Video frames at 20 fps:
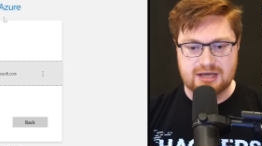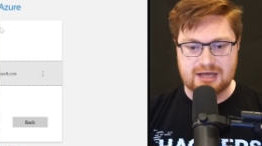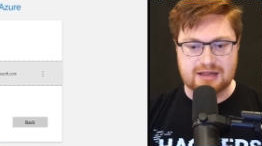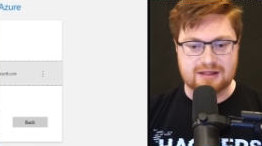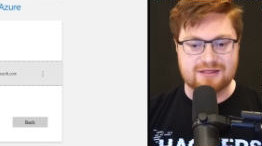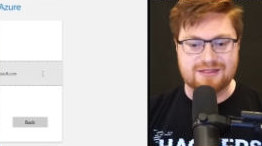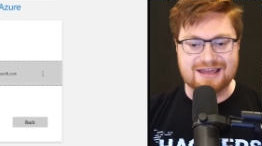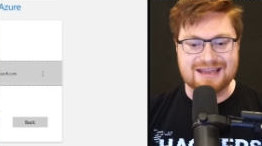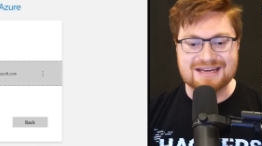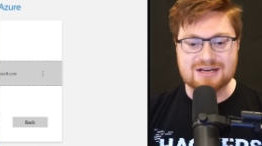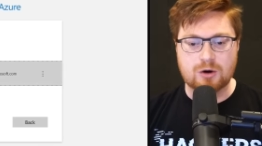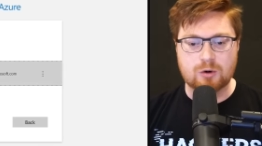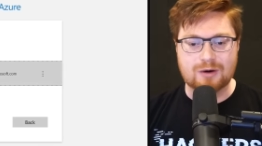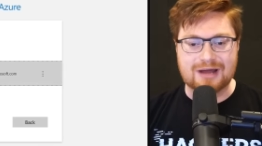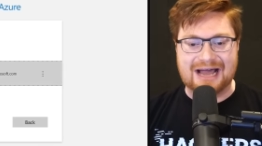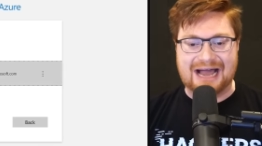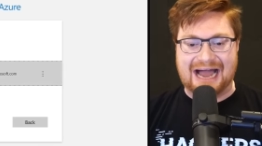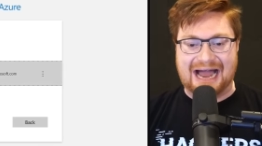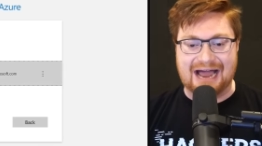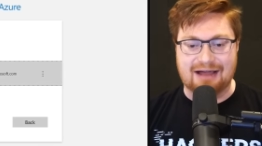they don't
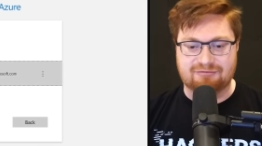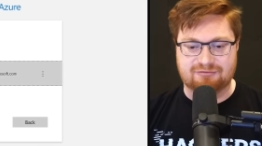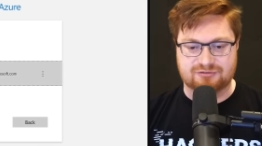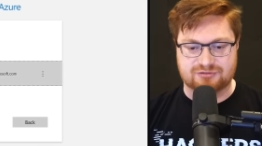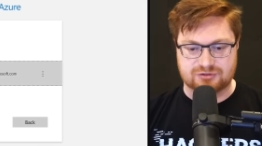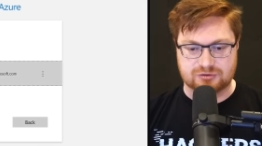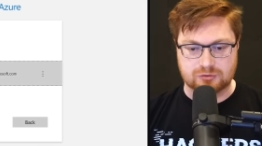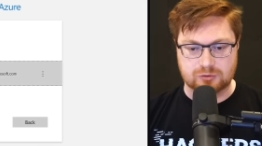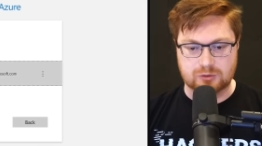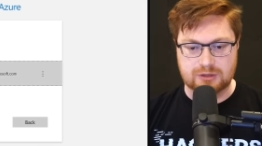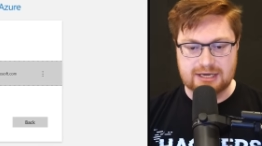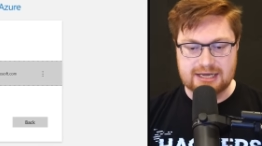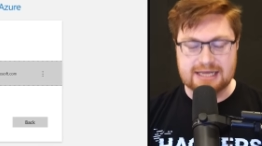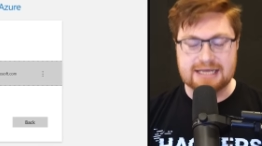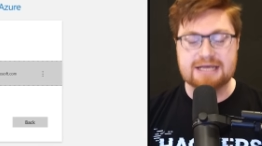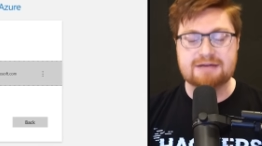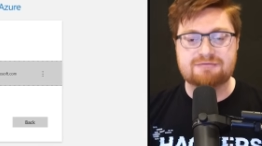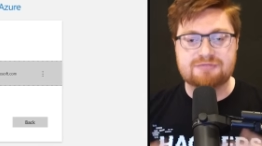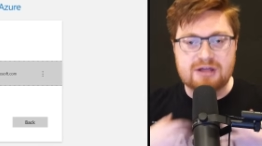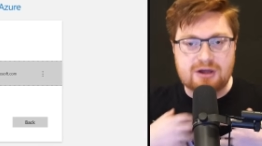have to,
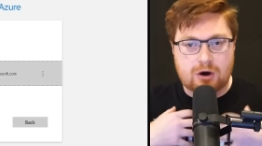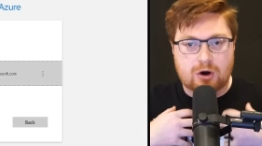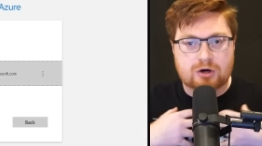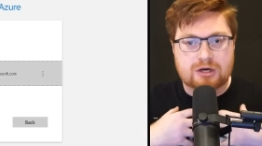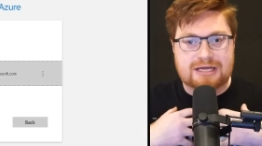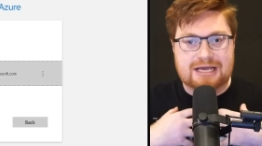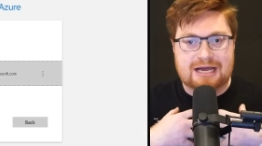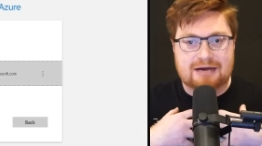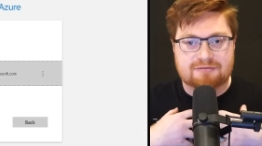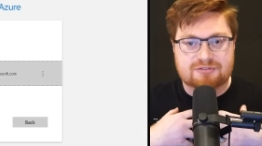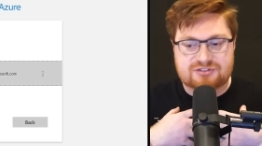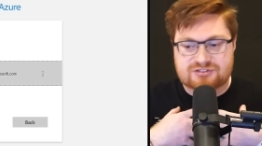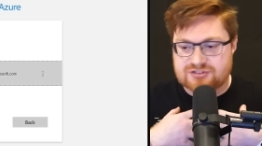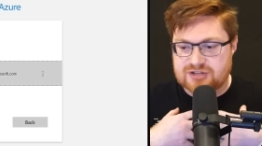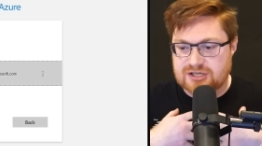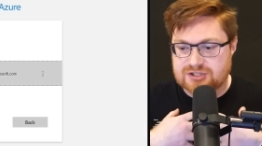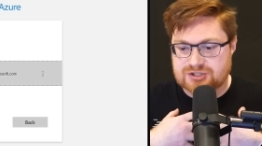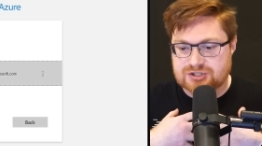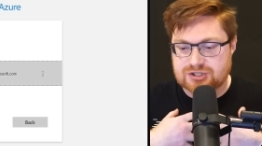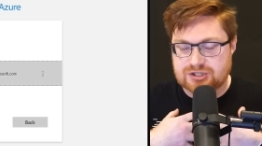if they already have a
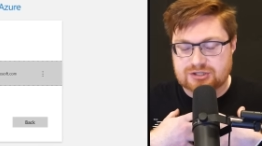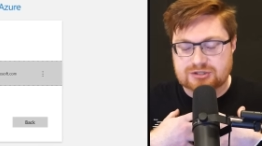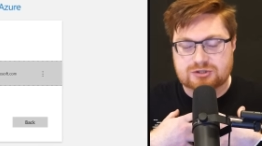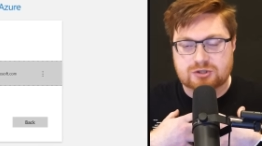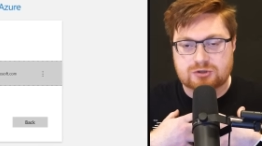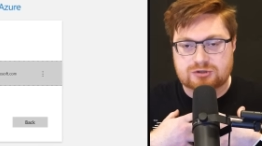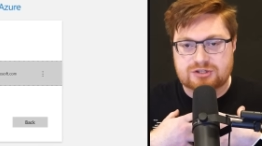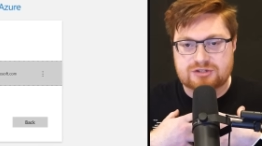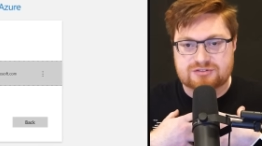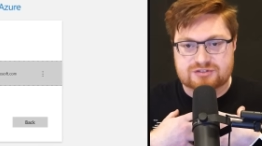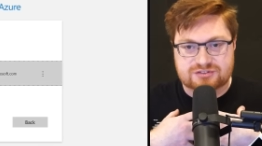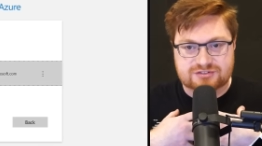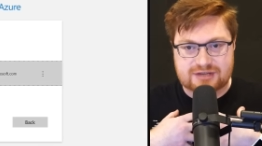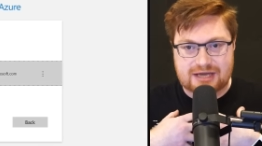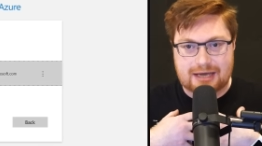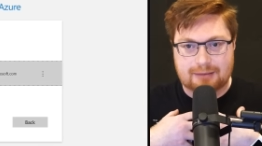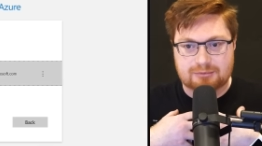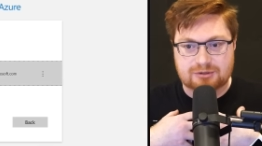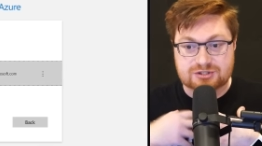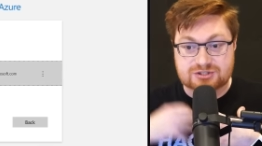session and cookies
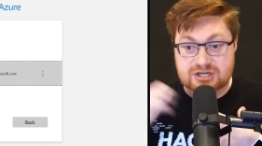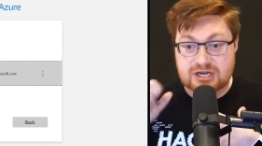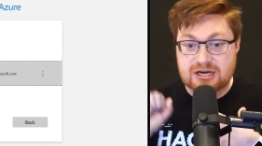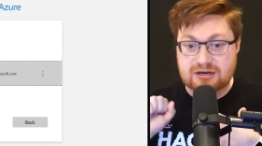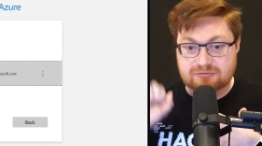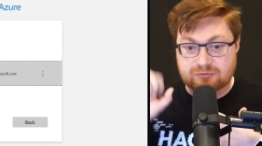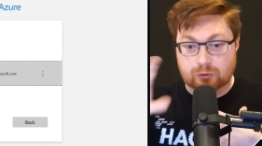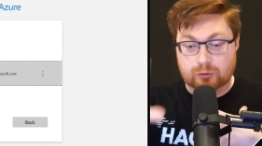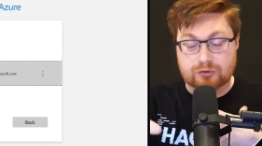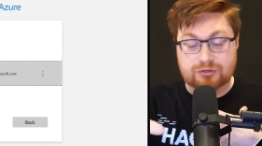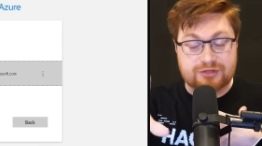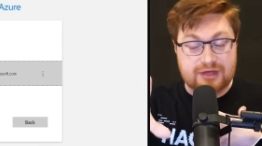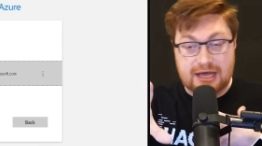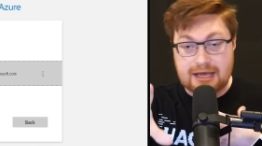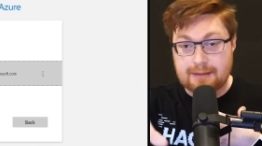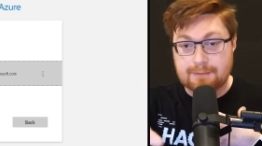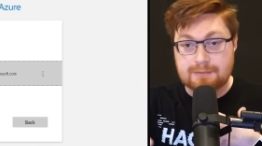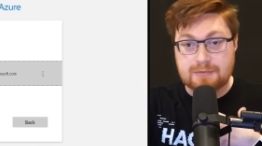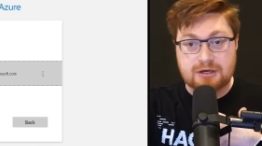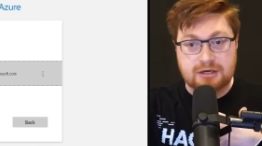established for
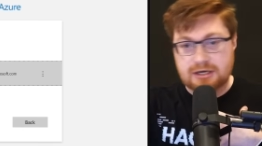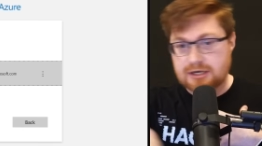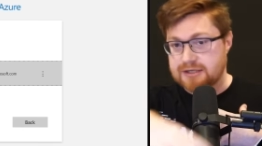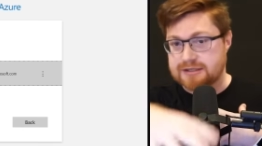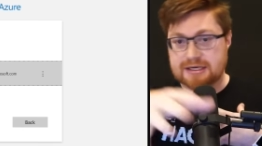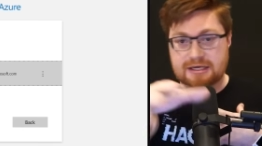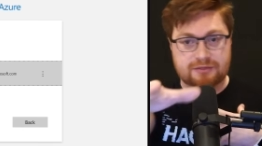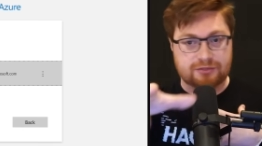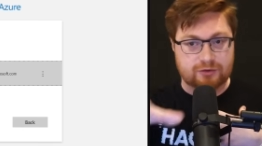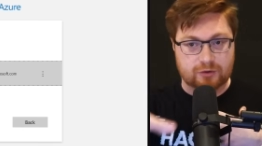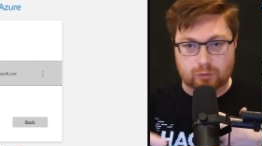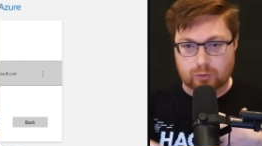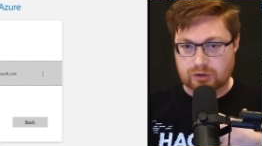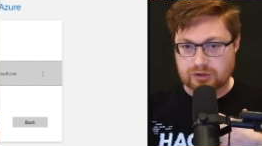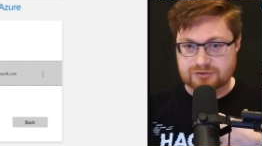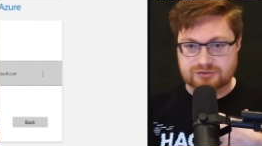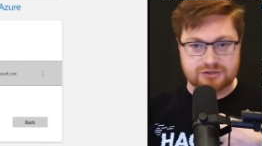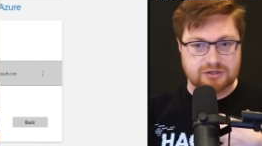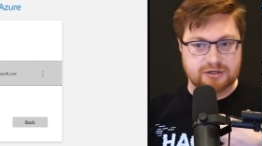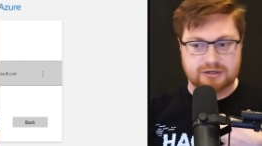them getting their
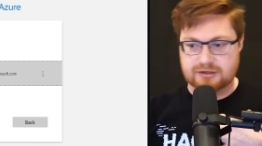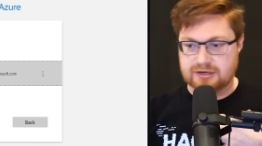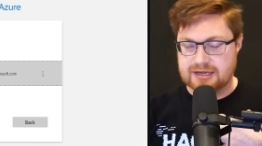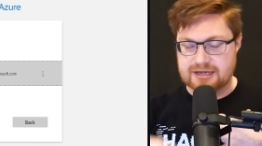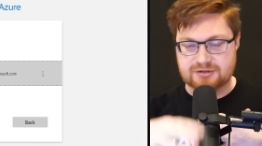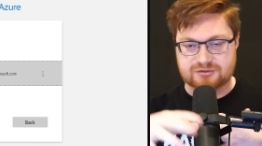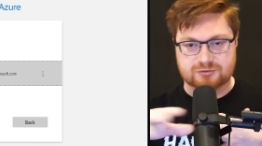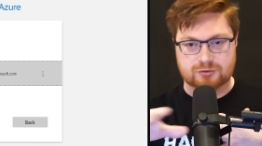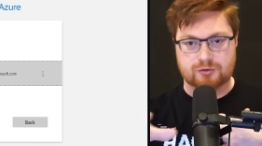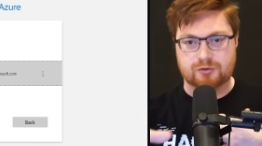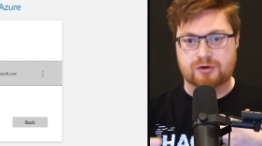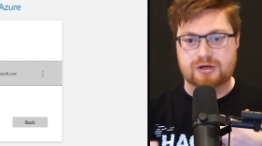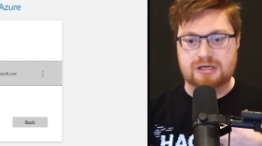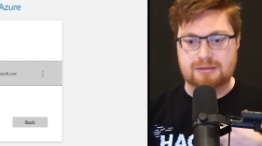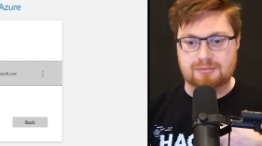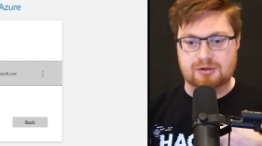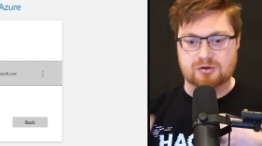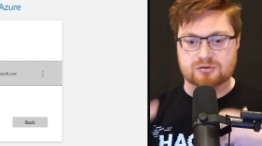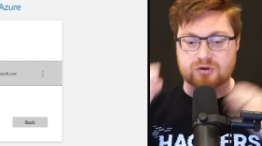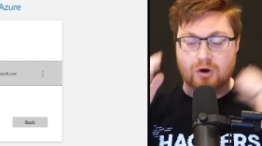work done, answering their
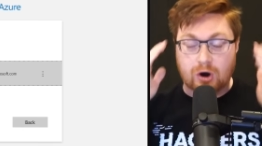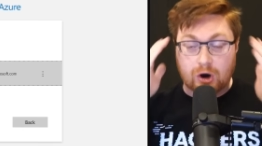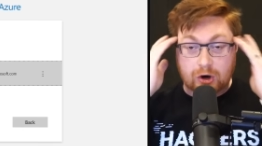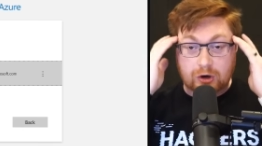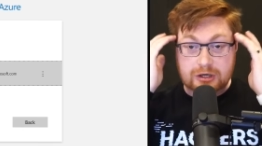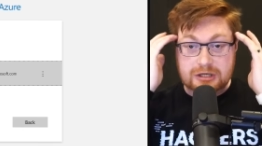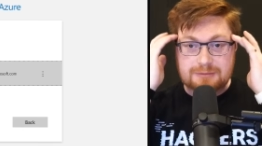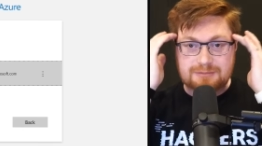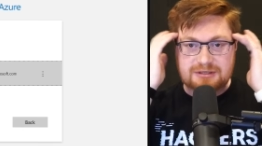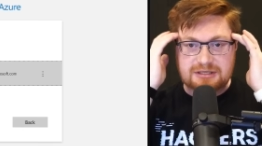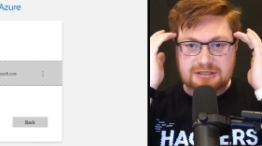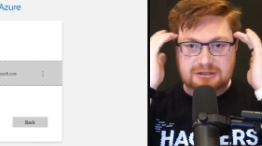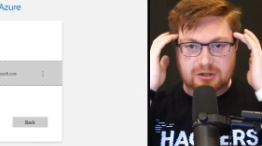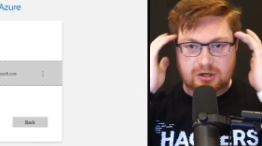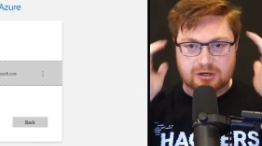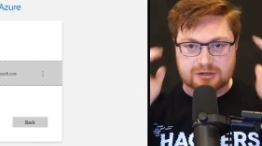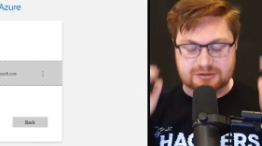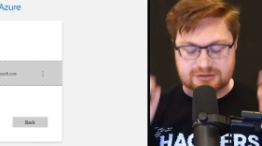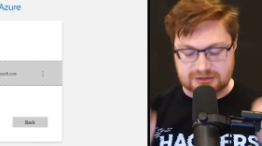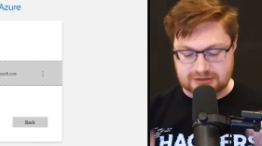emails, already being
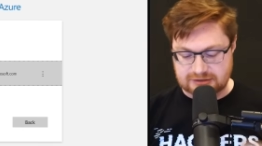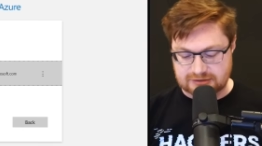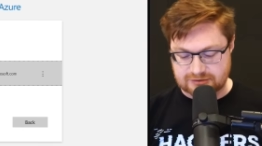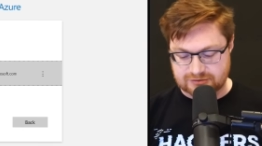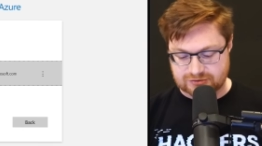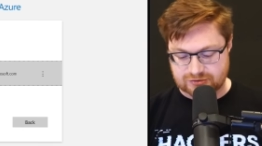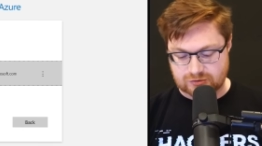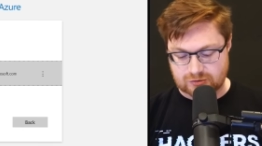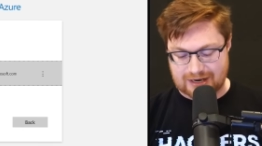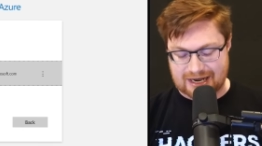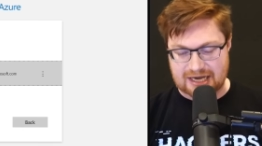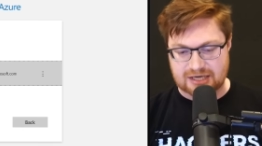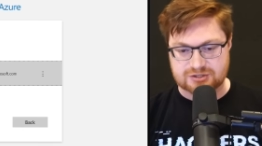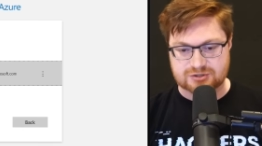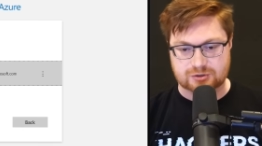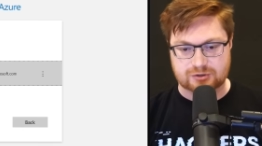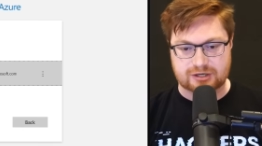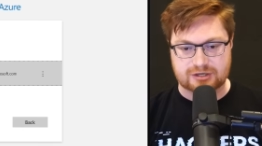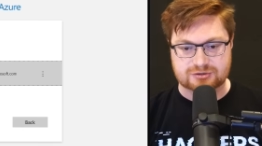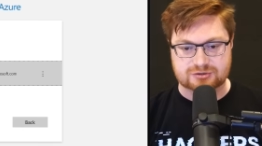logged in to
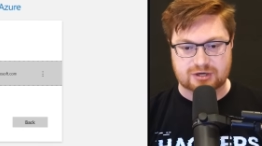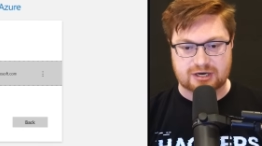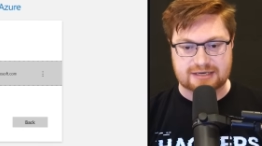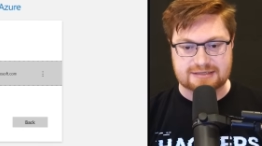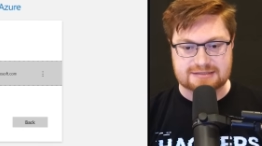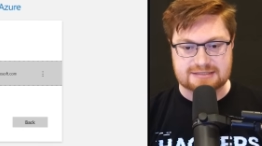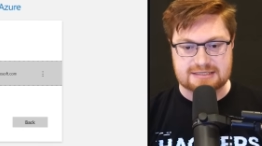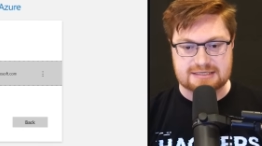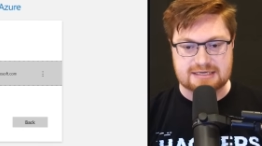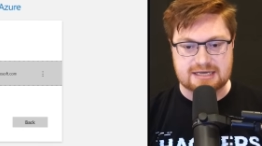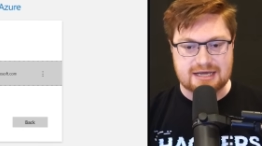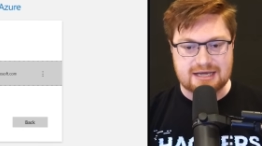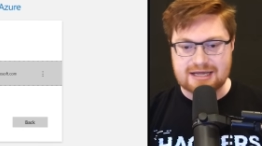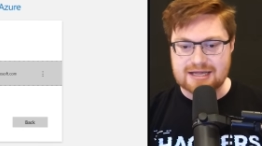Azure and Entra I D,